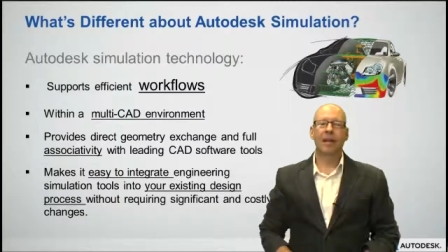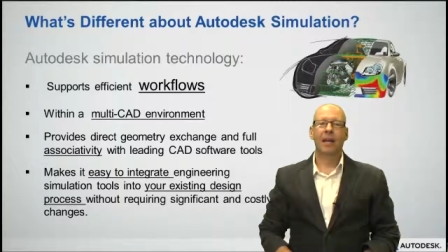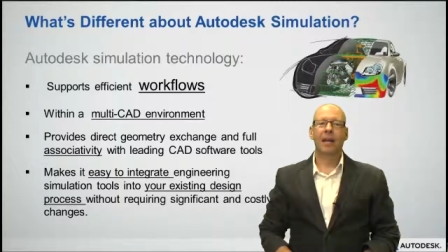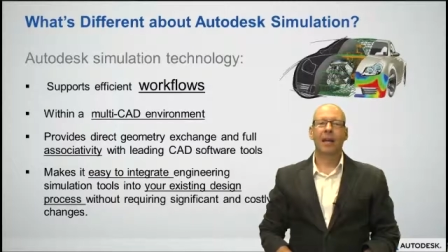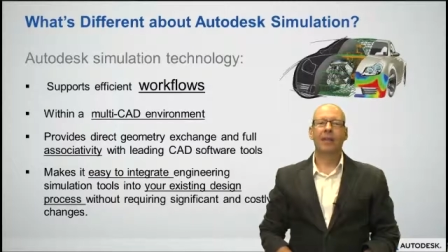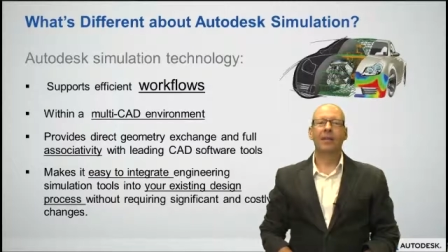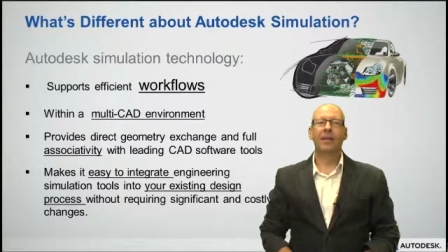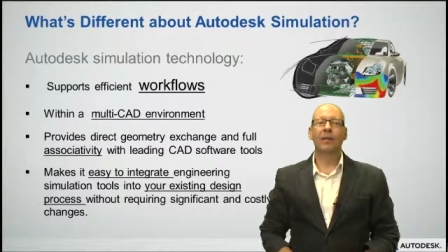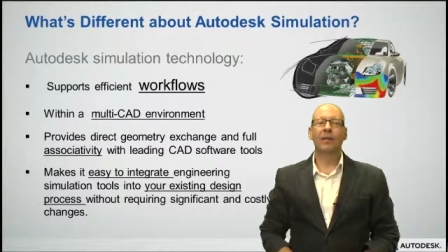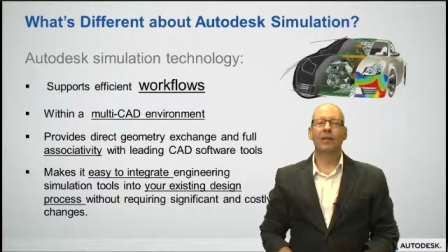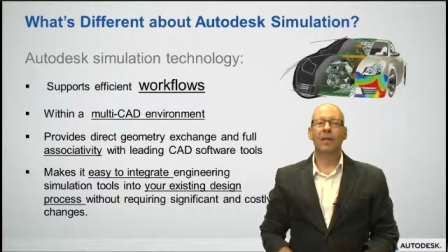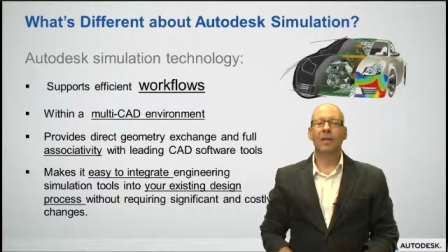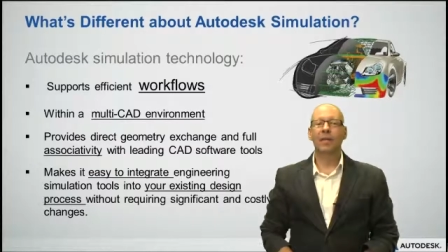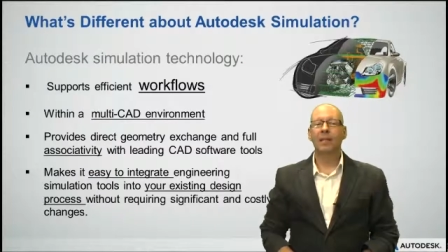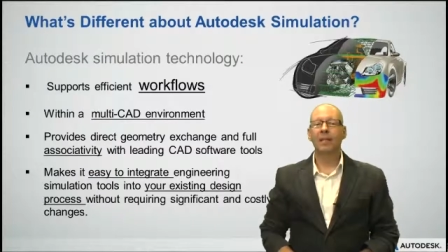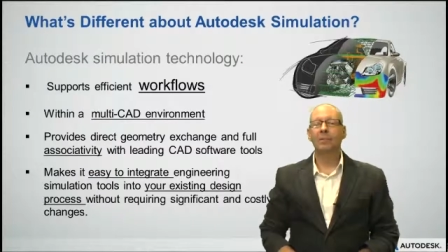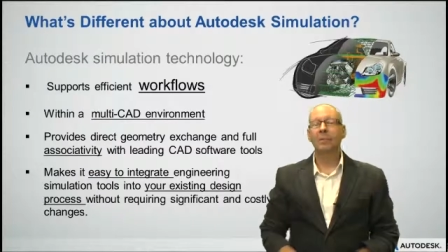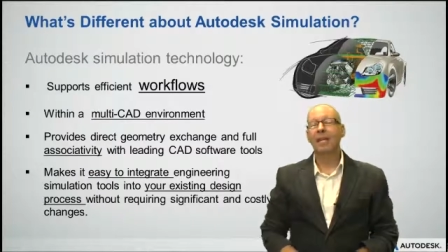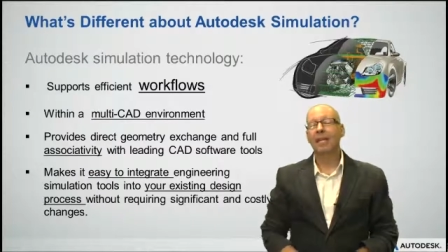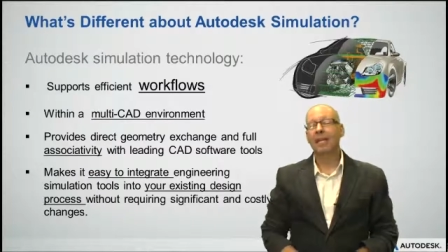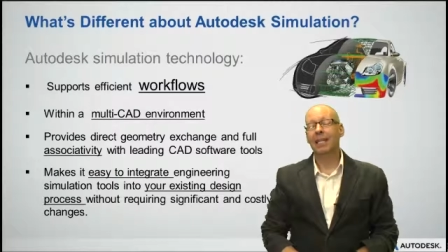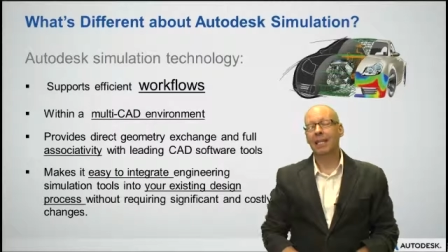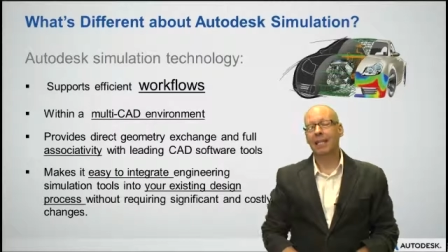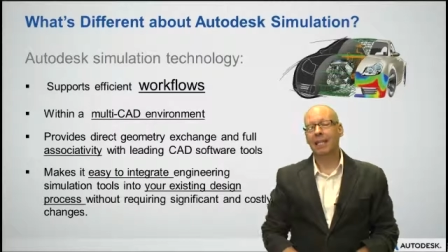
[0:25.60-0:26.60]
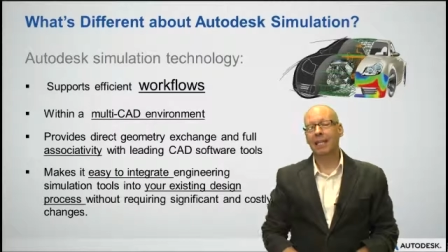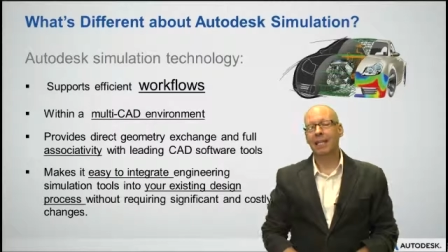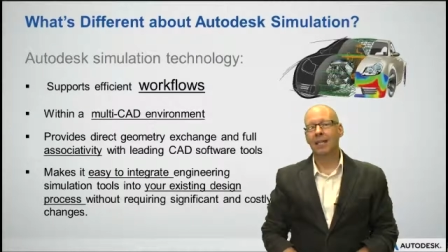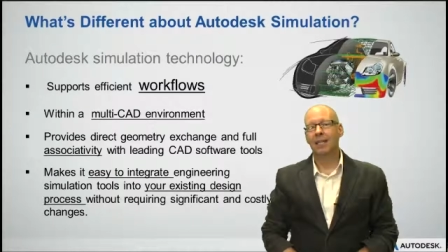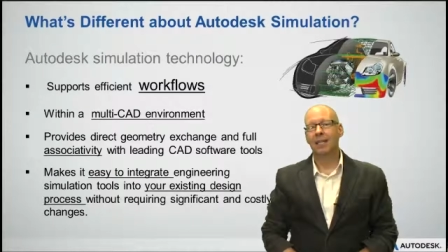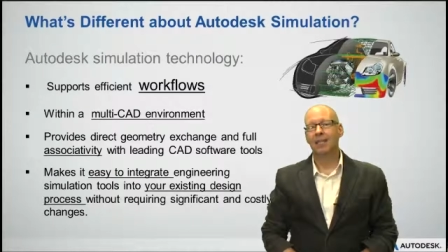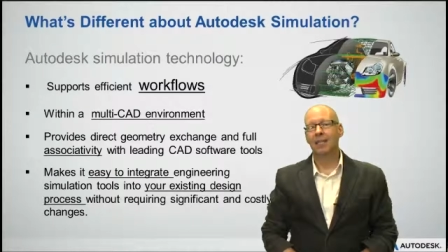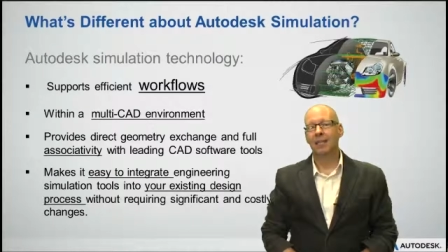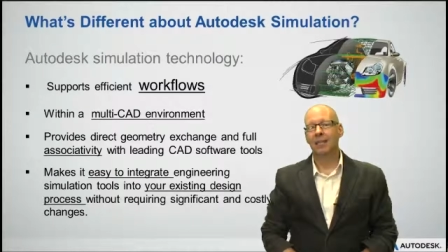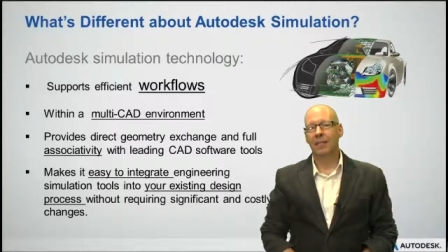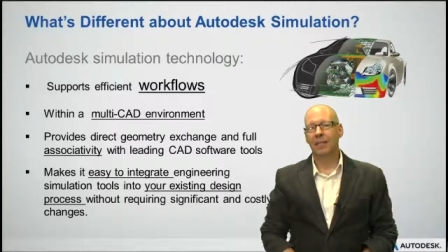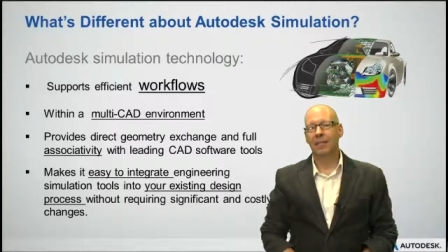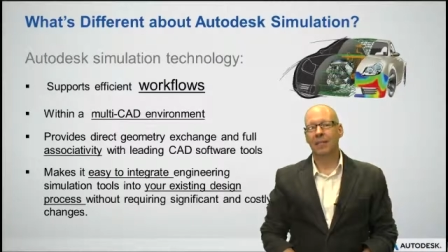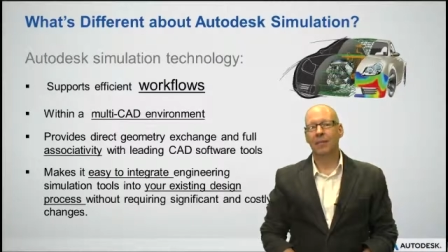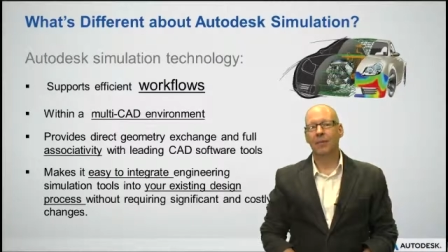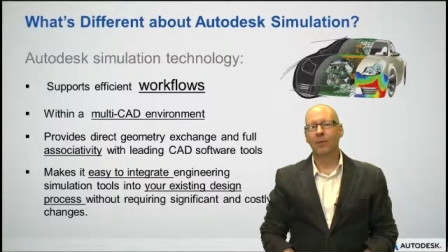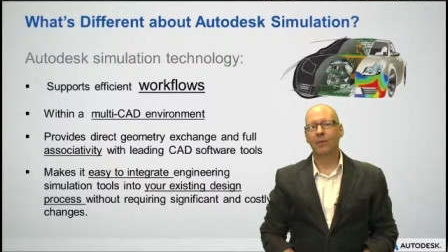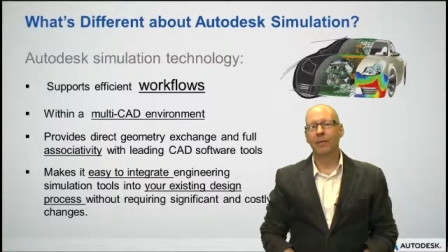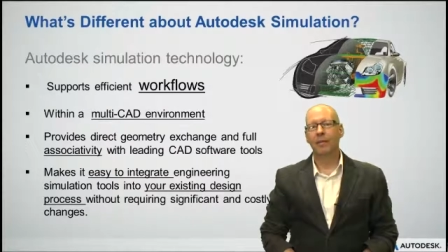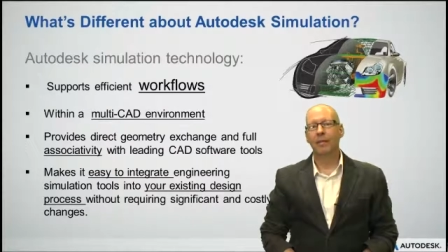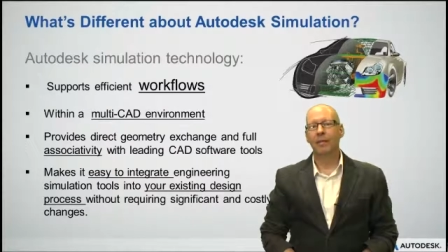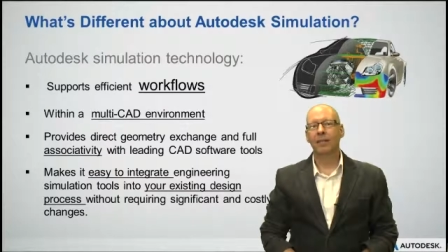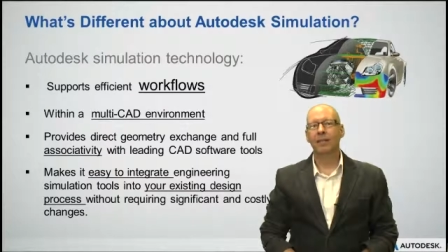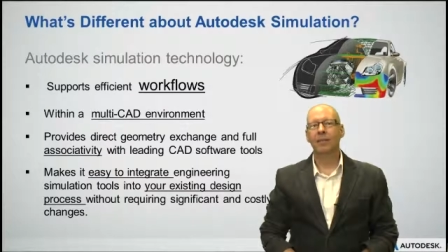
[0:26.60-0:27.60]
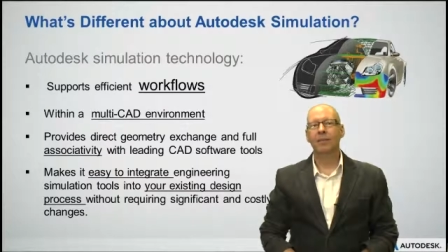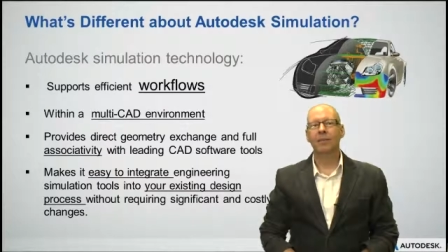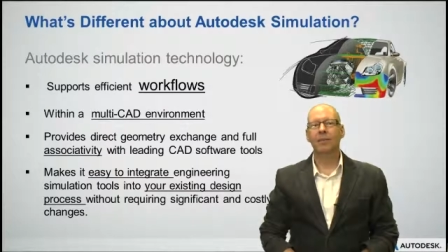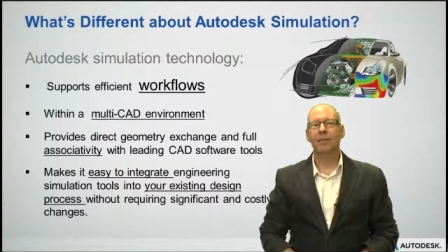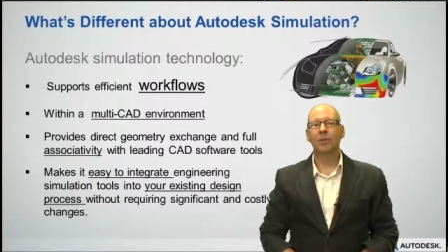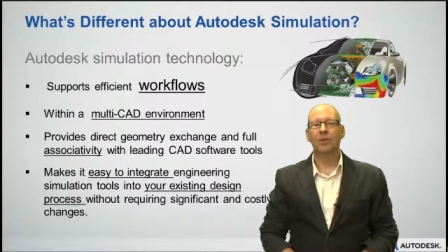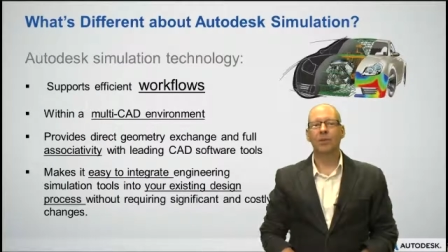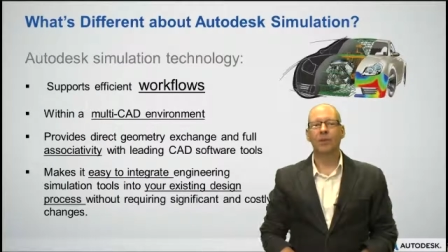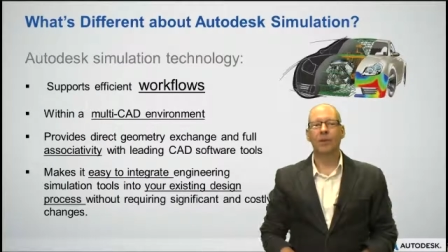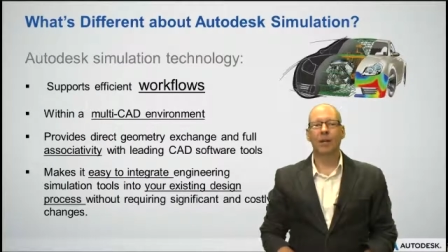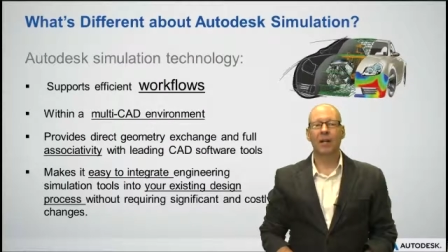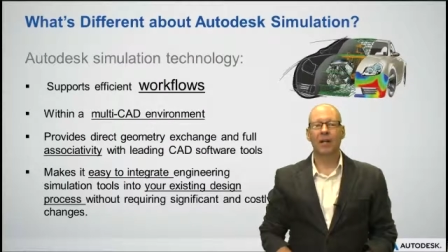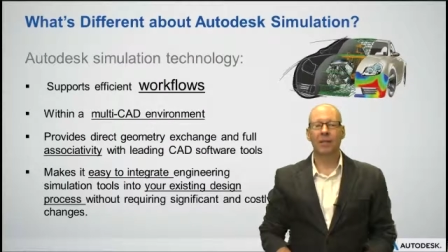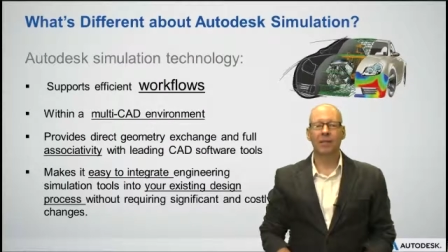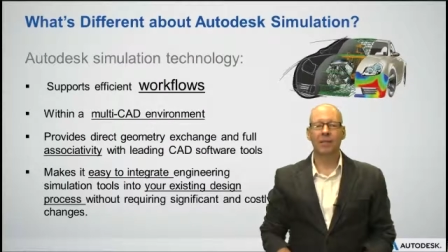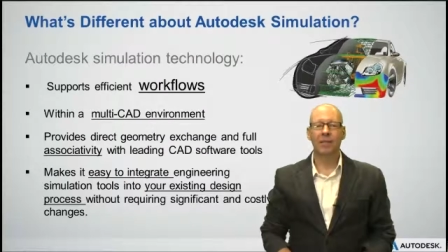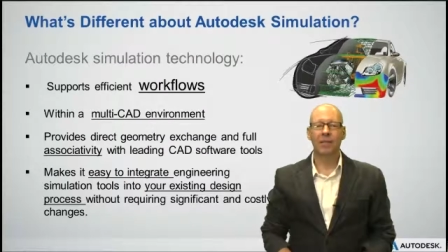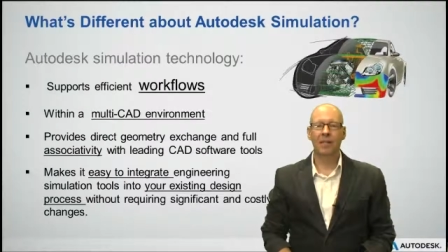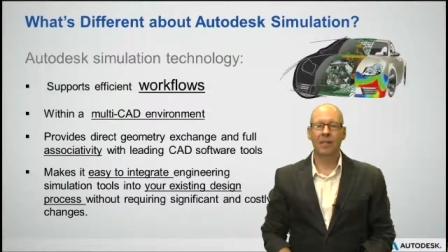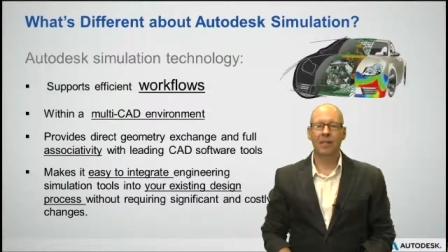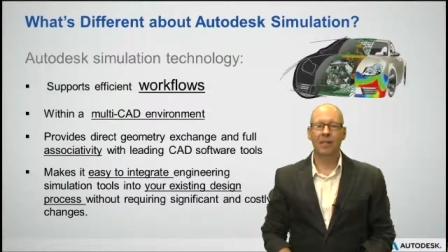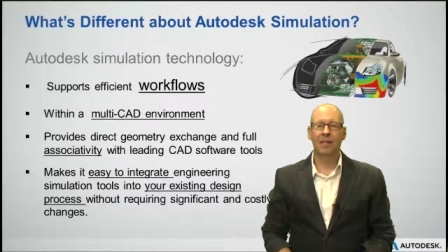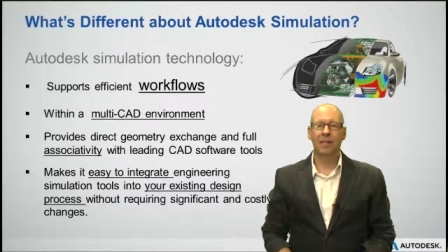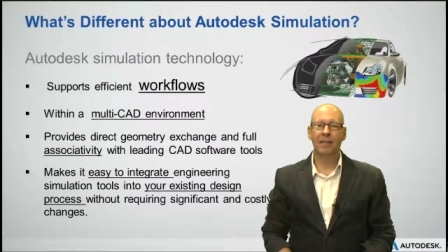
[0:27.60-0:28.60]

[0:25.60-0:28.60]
and that we make it easy to integrate it into your process.